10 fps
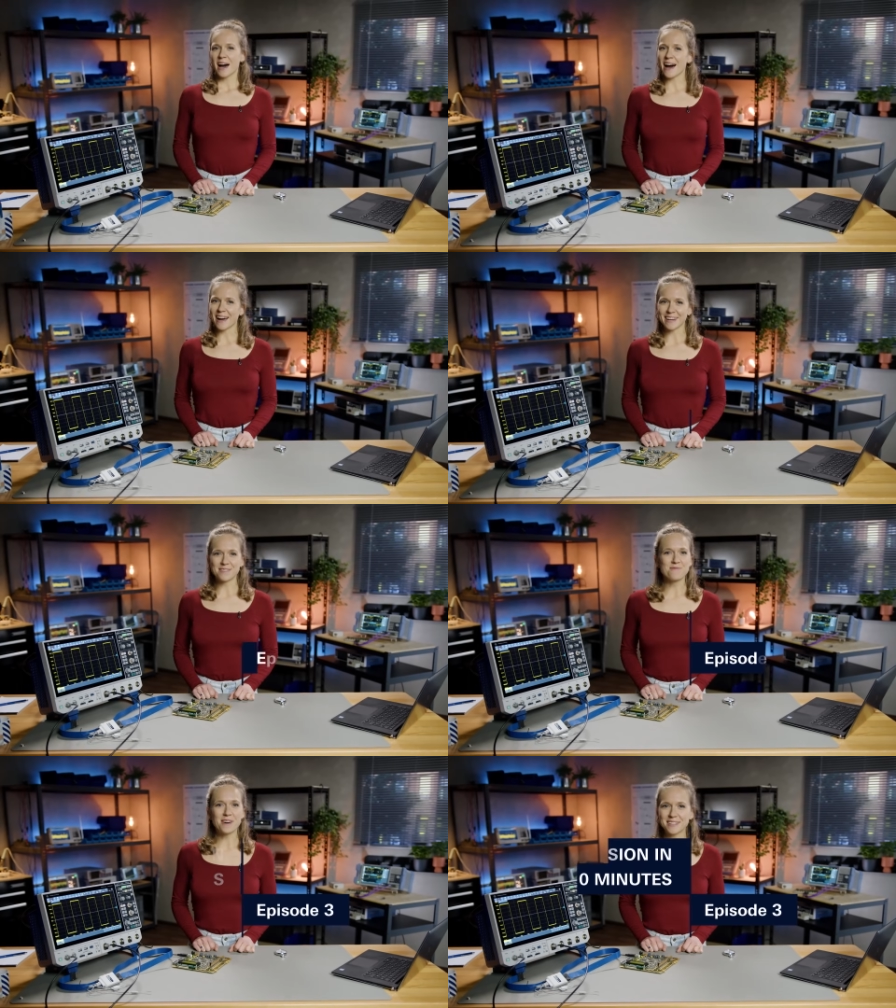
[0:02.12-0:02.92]
Hi,
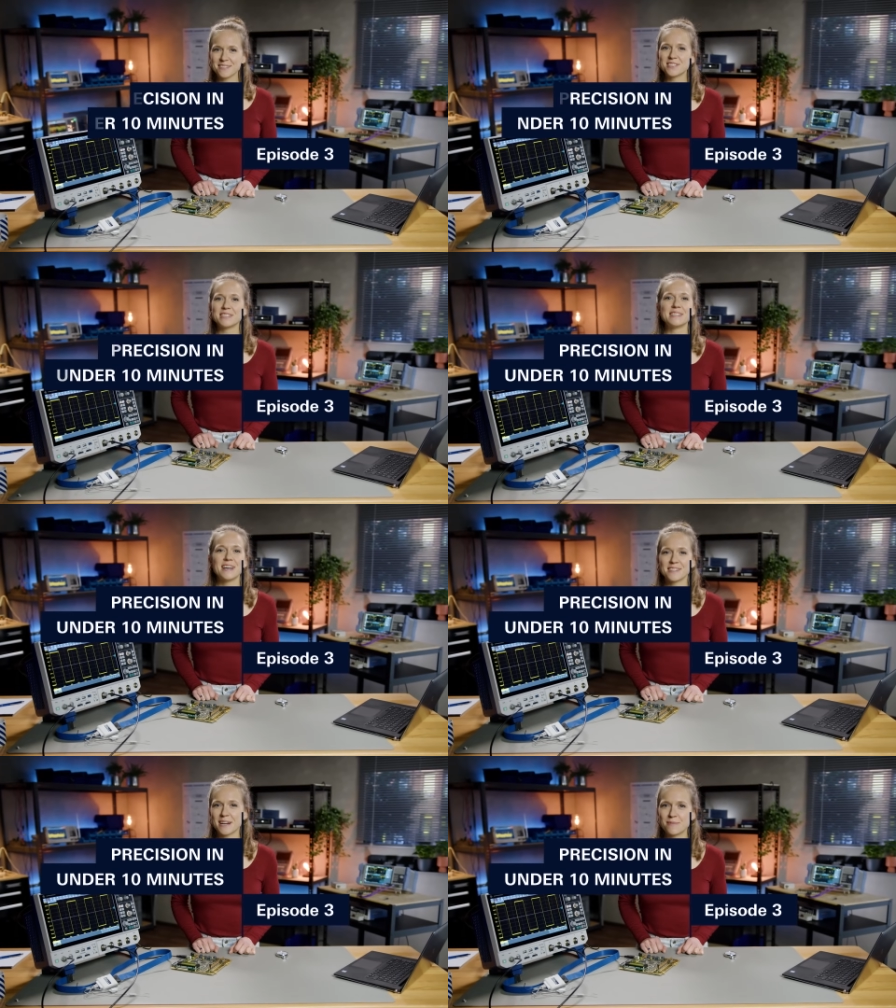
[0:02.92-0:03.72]
and welcome to
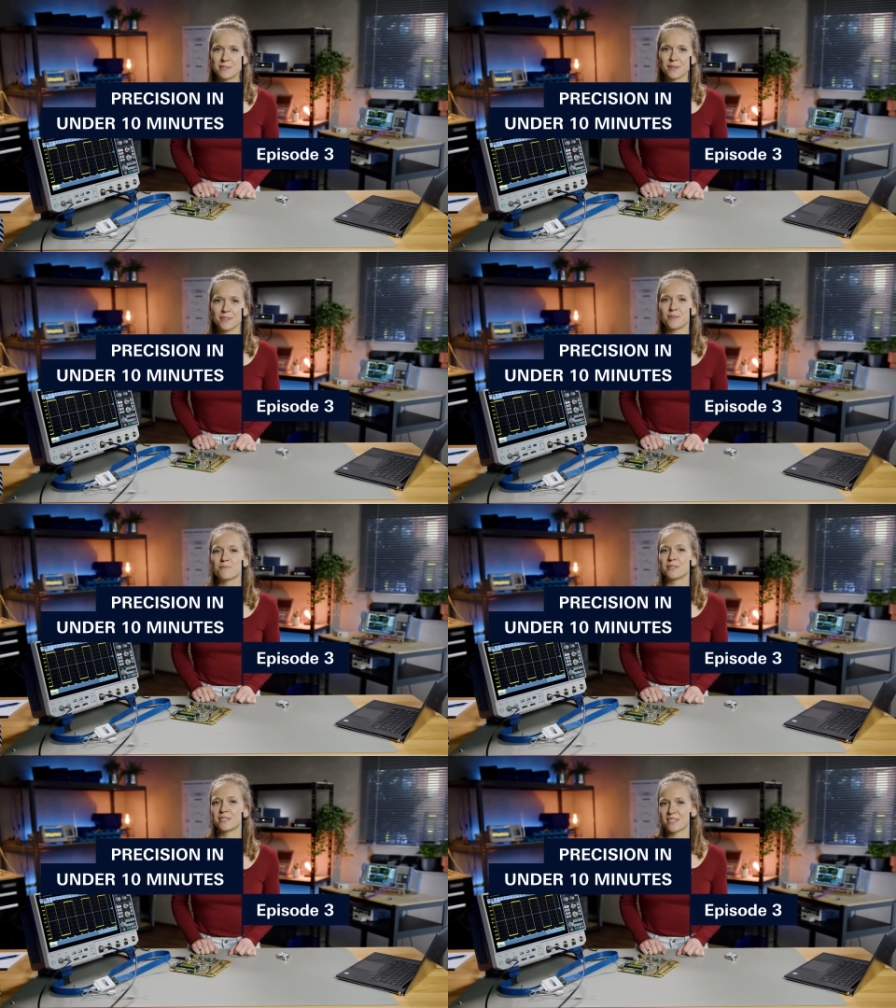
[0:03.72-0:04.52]
another episode of
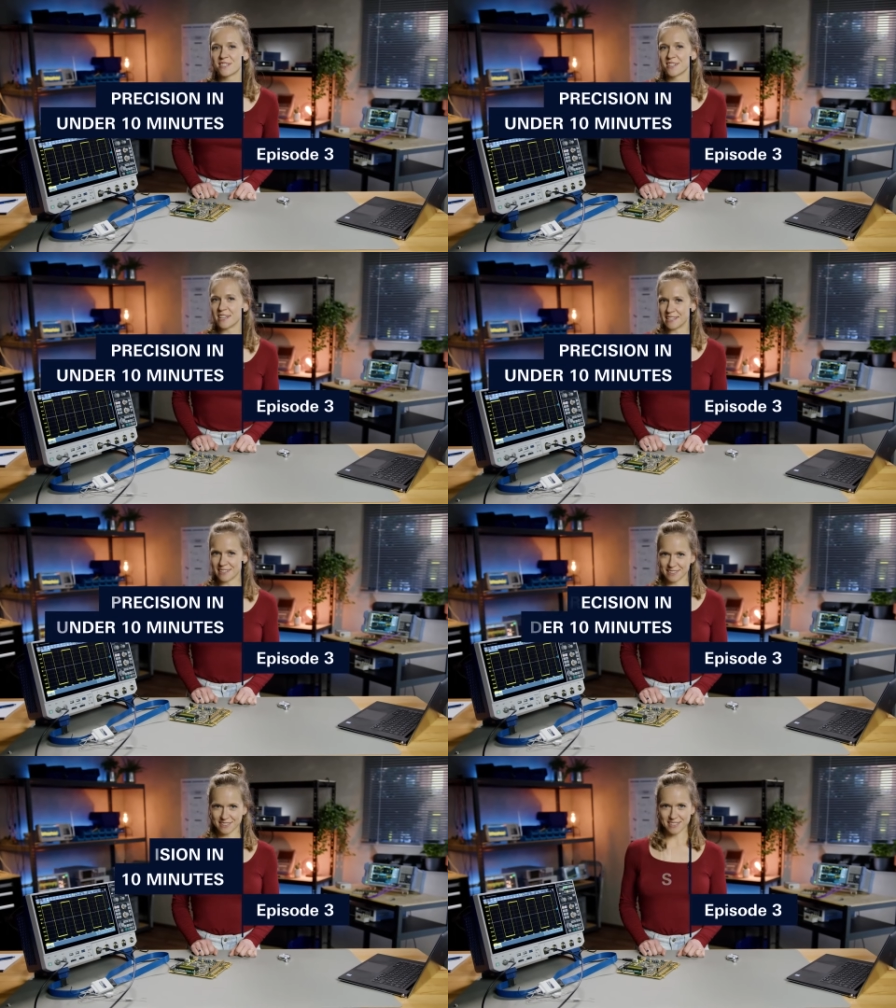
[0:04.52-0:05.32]
Precision in
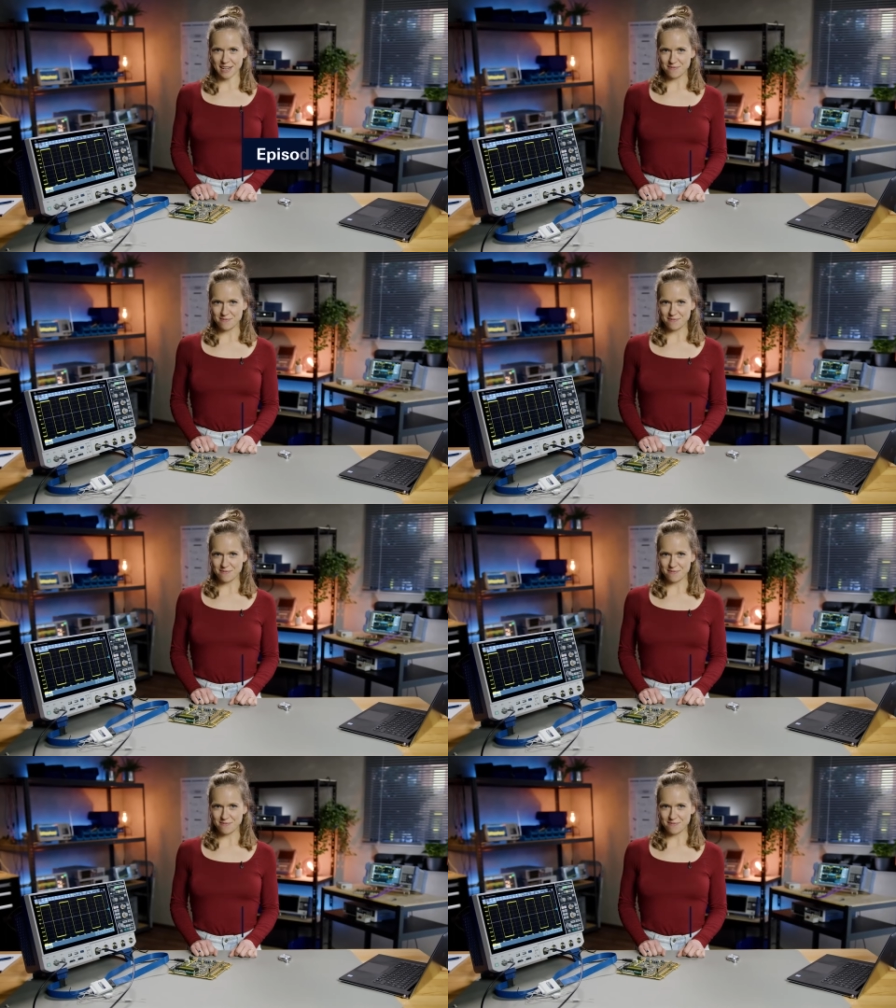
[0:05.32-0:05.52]
Under 10